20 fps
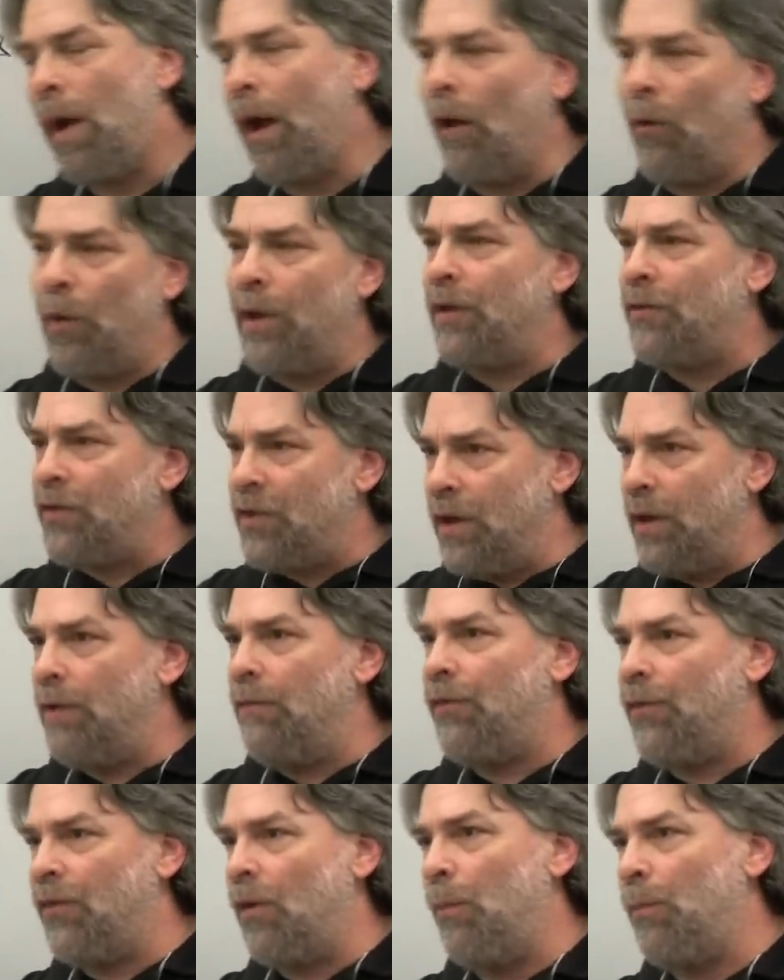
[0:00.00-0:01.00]
how we
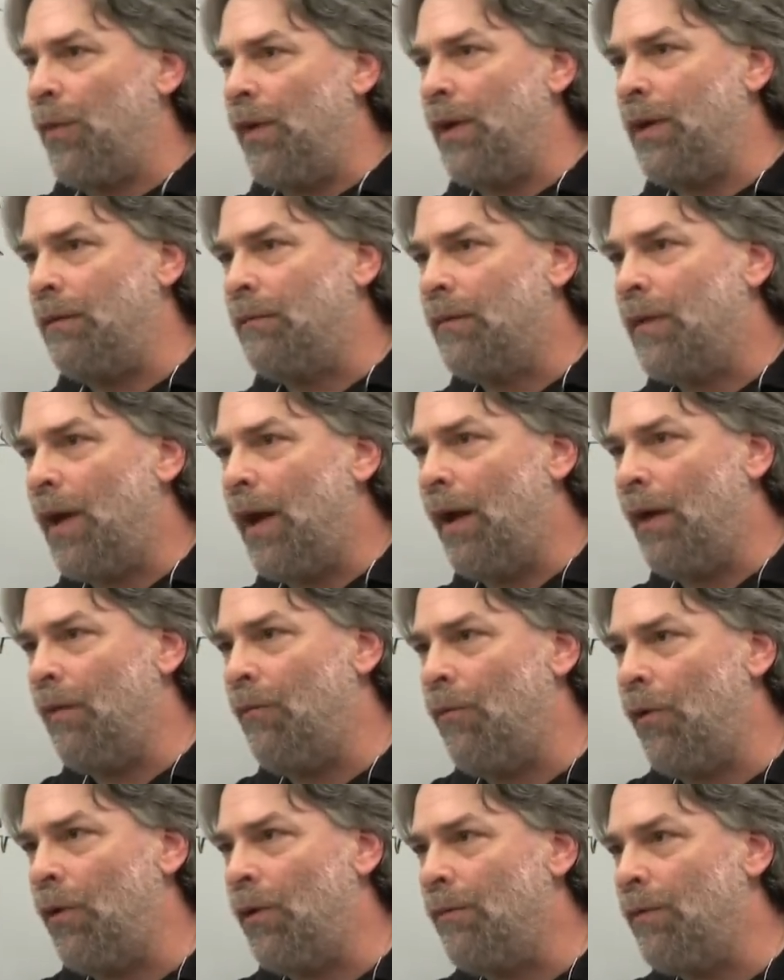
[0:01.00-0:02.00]
achieve something out
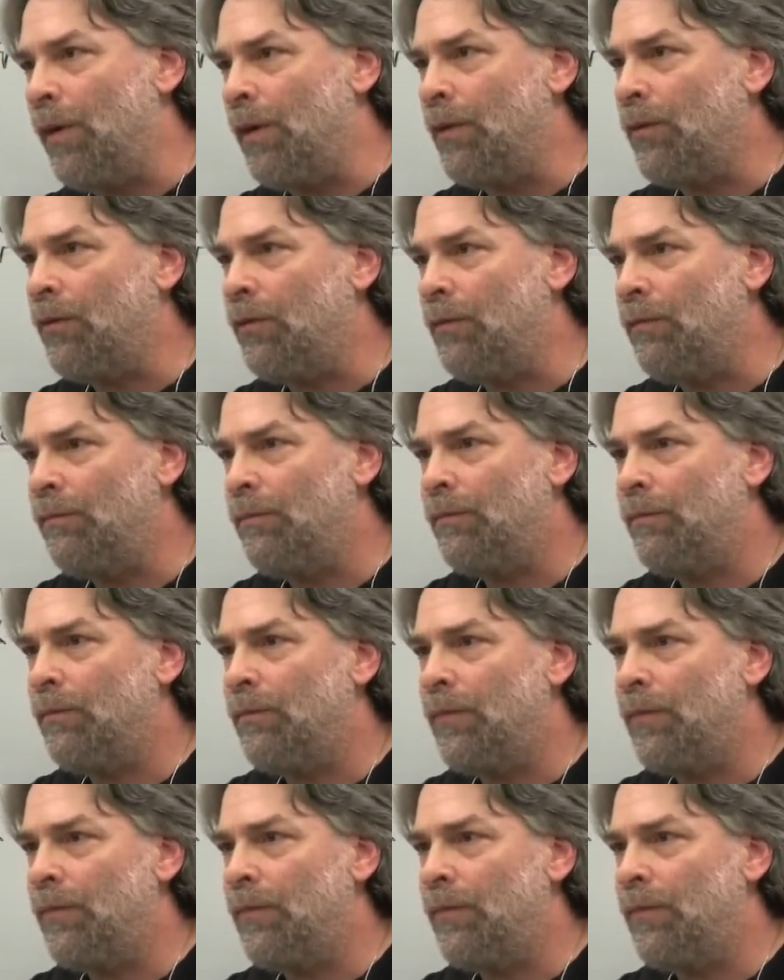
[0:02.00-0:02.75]
of all of this.